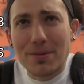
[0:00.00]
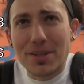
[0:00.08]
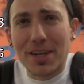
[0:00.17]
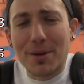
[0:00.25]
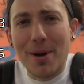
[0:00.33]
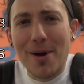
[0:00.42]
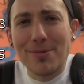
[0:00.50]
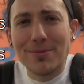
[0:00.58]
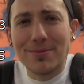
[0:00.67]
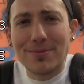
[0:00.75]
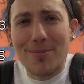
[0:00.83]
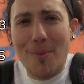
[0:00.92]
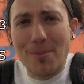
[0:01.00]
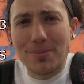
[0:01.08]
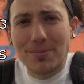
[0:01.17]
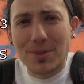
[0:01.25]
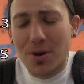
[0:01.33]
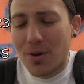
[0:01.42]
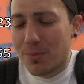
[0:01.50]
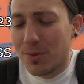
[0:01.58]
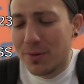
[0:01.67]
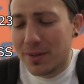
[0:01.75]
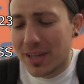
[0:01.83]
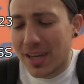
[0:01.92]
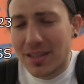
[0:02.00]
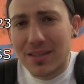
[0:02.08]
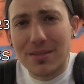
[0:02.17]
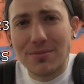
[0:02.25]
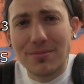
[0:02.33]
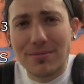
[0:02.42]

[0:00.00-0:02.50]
Take them out, go on movie dates.